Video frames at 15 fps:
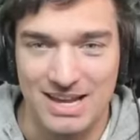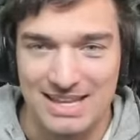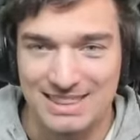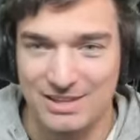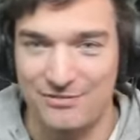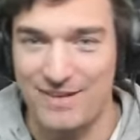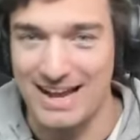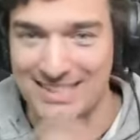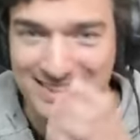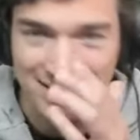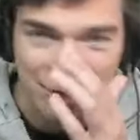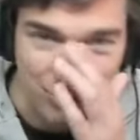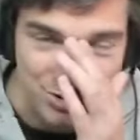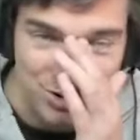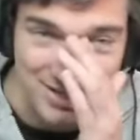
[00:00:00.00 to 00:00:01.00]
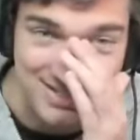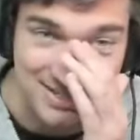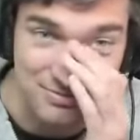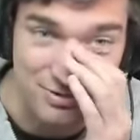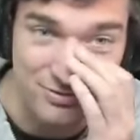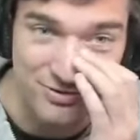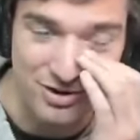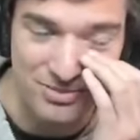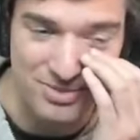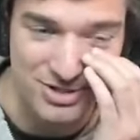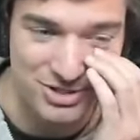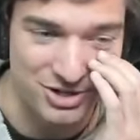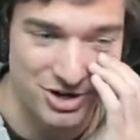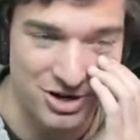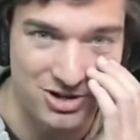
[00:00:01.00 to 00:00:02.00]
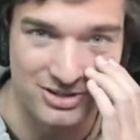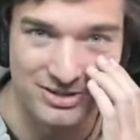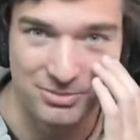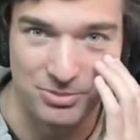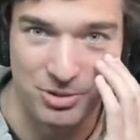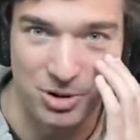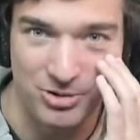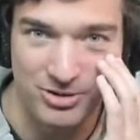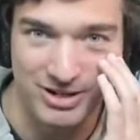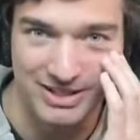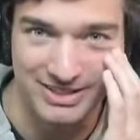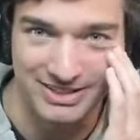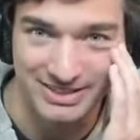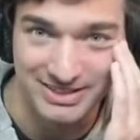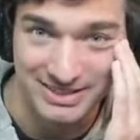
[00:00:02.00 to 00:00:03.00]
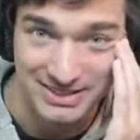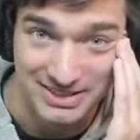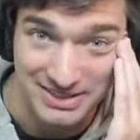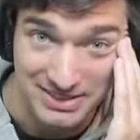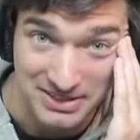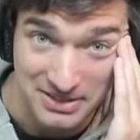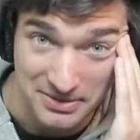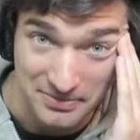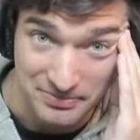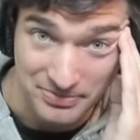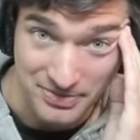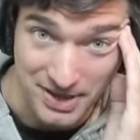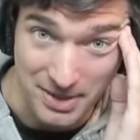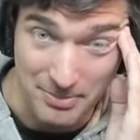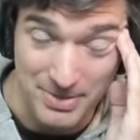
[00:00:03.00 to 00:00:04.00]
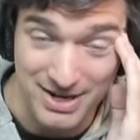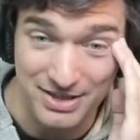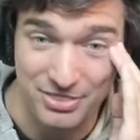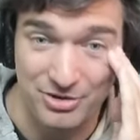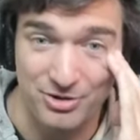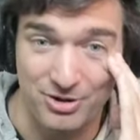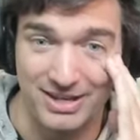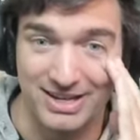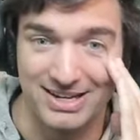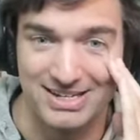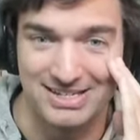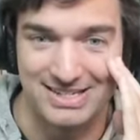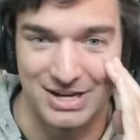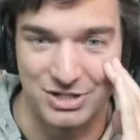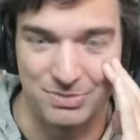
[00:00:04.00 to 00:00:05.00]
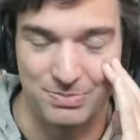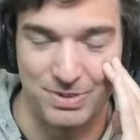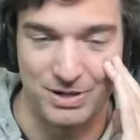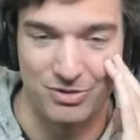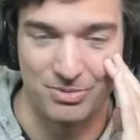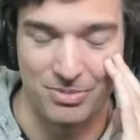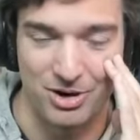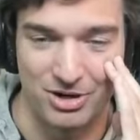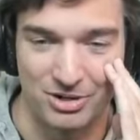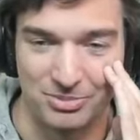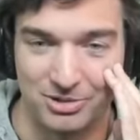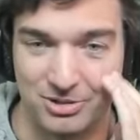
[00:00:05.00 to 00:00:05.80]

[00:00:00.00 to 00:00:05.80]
The fact that the crystal hasn't moved very much at all, and we're already a minute 30 in, is actually pretty remarkable.